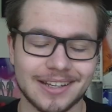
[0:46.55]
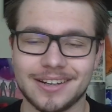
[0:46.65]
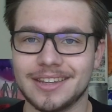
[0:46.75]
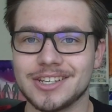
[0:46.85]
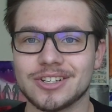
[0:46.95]

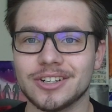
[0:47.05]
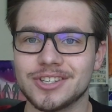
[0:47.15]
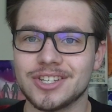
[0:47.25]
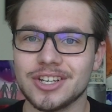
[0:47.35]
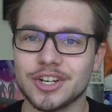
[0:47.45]
then they start
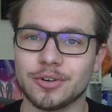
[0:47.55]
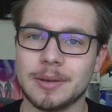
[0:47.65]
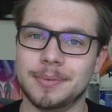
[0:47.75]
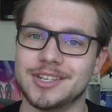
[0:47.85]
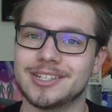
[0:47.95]
seeing
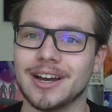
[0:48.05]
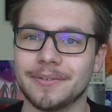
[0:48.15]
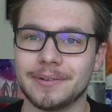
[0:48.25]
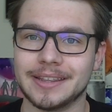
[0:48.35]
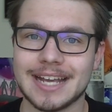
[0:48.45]
creepy
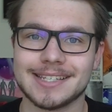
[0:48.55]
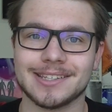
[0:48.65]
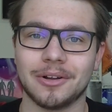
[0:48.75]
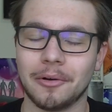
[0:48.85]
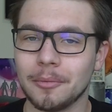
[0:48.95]
stuff, and that's
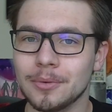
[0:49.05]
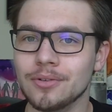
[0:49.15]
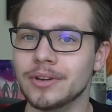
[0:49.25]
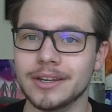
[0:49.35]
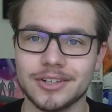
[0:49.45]
the whole
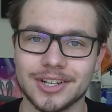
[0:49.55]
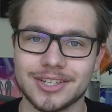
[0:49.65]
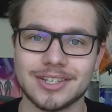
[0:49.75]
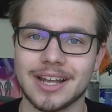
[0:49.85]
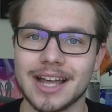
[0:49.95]
movie.
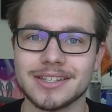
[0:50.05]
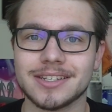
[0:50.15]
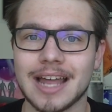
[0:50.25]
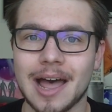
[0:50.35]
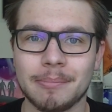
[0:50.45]
Just
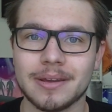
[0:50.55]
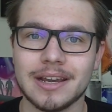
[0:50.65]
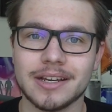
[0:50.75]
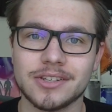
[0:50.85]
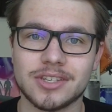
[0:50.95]
non-stop
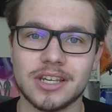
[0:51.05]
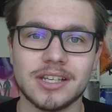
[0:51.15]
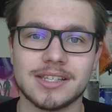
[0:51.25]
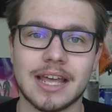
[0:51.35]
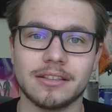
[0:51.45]

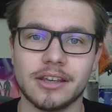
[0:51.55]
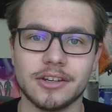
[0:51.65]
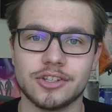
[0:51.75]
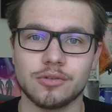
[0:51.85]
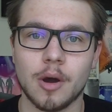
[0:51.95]
scenes that lead
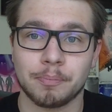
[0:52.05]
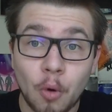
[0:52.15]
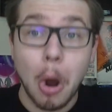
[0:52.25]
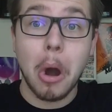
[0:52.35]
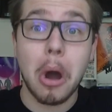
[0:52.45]
into a
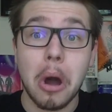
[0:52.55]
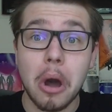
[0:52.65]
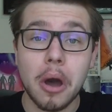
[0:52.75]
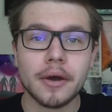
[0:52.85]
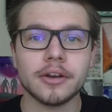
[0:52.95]

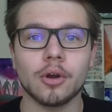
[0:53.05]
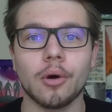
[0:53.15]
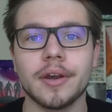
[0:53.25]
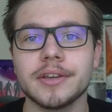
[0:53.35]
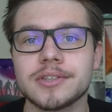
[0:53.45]
BOOM
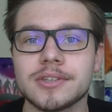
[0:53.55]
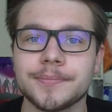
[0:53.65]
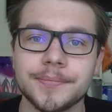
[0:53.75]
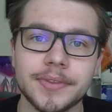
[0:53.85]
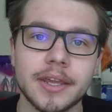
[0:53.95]

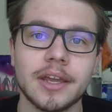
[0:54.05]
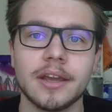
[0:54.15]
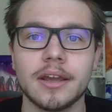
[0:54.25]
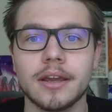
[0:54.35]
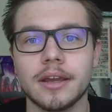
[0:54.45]
noise.
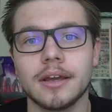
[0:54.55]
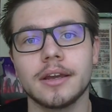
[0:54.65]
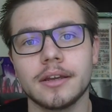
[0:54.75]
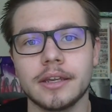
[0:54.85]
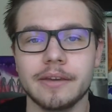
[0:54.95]

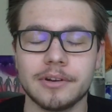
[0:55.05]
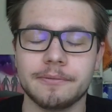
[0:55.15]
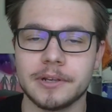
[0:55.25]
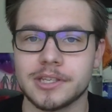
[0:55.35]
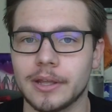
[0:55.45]
Even
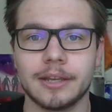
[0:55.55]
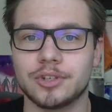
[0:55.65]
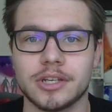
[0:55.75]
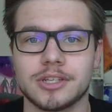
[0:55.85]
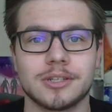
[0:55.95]
if it's like
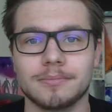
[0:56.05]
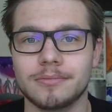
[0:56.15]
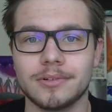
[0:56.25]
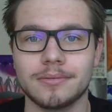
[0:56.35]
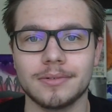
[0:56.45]
just
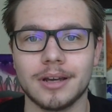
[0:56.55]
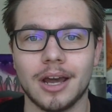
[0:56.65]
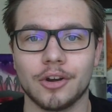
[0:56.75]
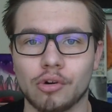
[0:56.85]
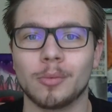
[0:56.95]

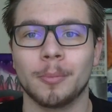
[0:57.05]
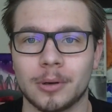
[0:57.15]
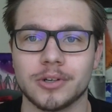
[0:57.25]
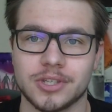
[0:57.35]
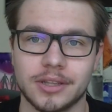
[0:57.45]
a normal
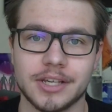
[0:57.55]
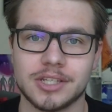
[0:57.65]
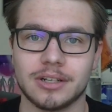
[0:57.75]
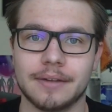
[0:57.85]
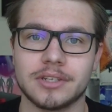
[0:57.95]
person, they
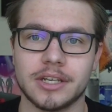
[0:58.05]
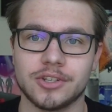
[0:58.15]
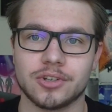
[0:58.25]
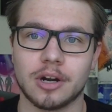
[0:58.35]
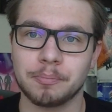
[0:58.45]
still have to
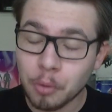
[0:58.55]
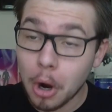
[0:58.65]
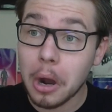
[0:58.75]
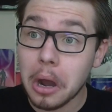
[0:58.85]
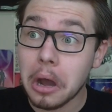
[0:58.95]
insert a
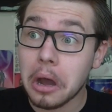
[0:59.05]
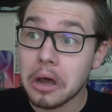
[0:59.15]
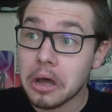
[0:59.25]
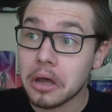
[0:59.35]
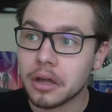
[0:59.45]

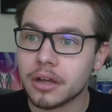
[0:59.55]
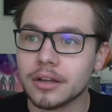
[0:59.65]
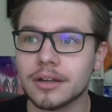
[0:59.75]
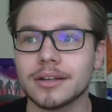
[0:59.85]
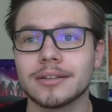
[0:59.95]

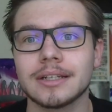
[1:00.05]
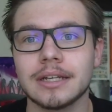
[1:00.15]
BOOM!